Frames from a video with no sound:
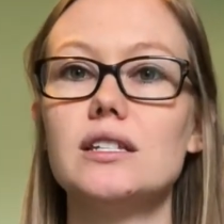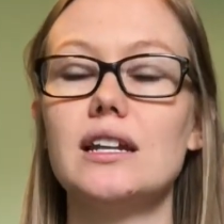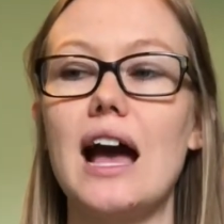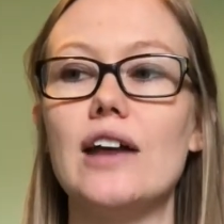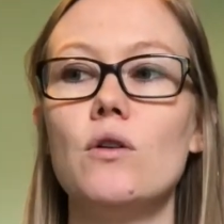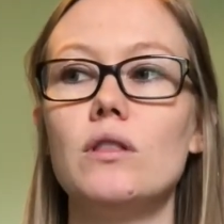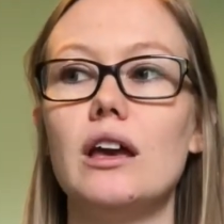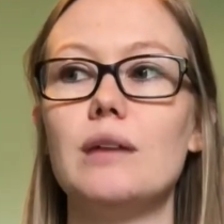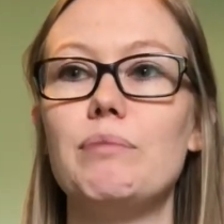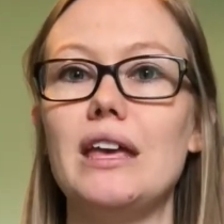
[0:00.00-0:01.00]
and I don't
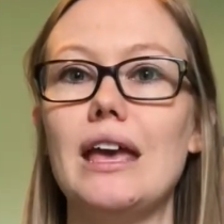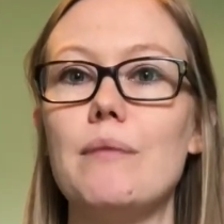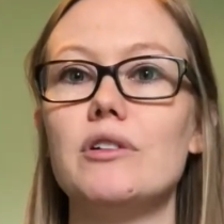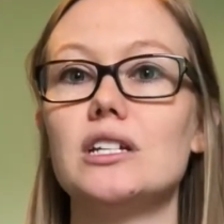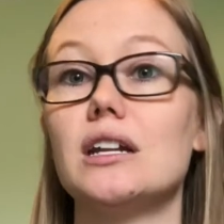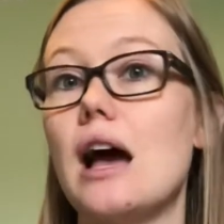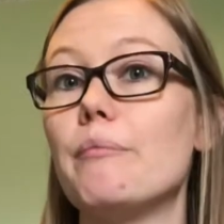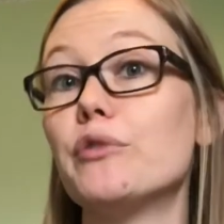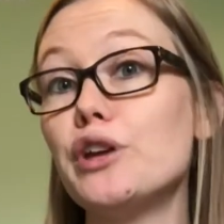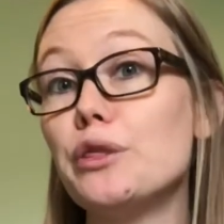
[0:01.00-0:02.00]
like being able to
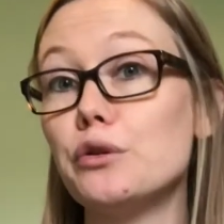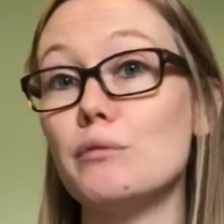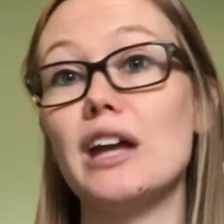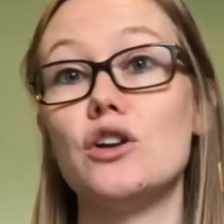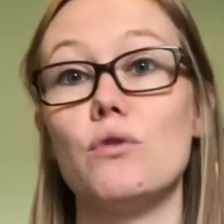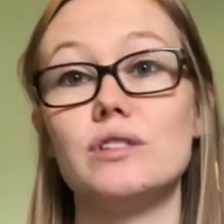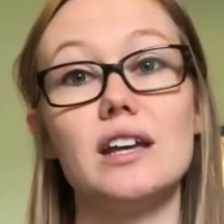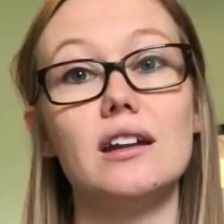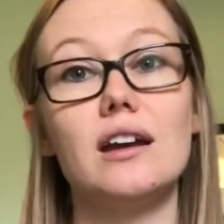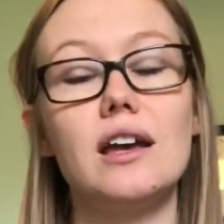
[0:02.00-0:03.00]
not breathe through my nose
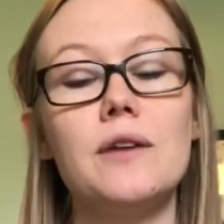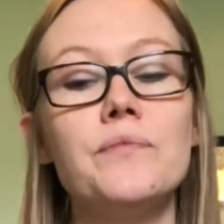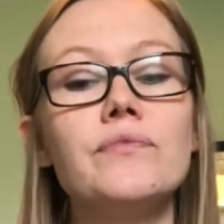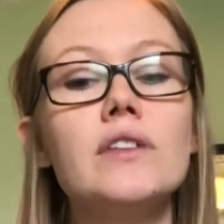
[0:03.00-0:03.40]
at night.